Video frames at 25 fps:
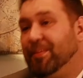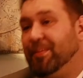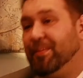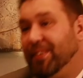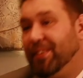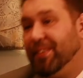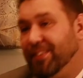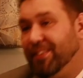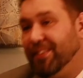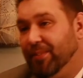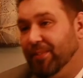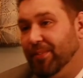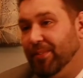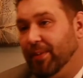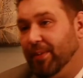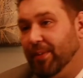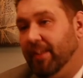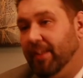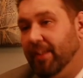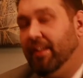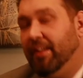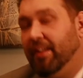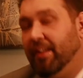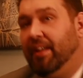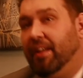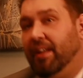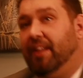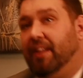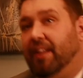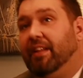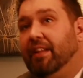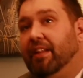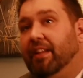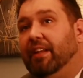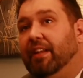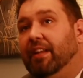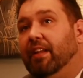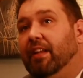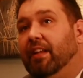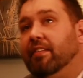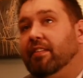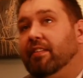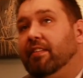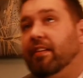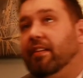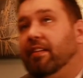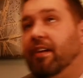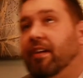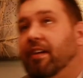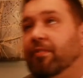mine too, right? Mm-hmm. And then I get into
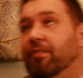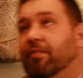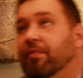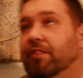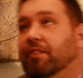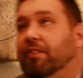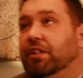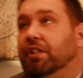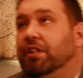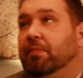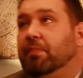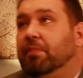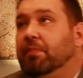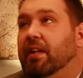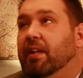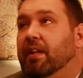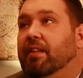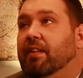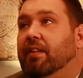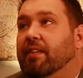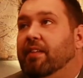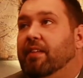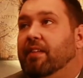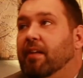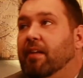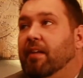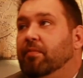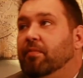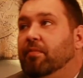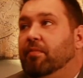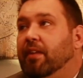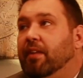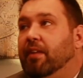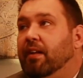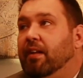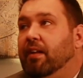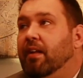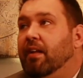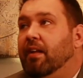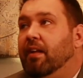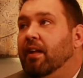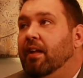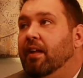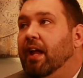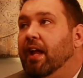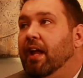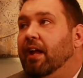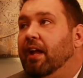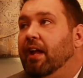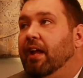the conversation many a times like,
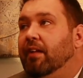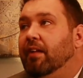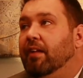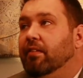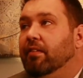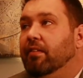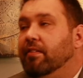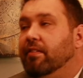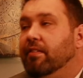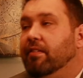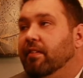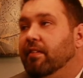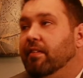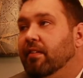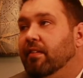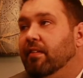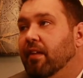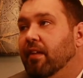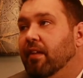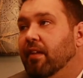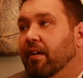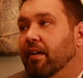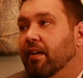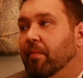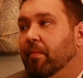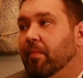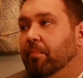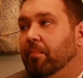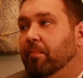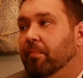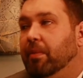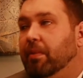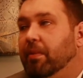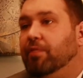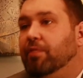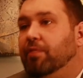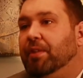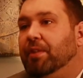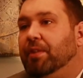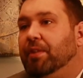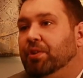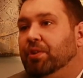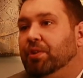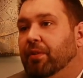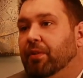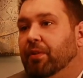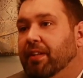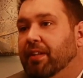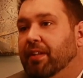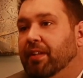"Hey, listen, uh, please make
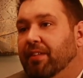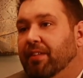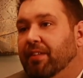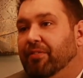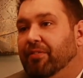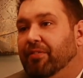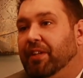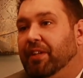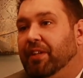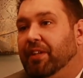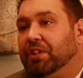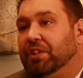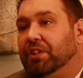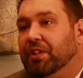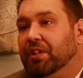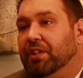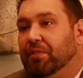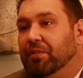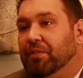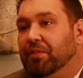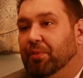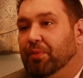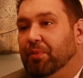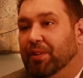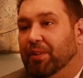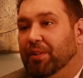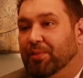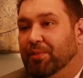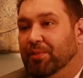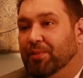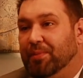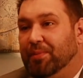sure that the inflection in your voice when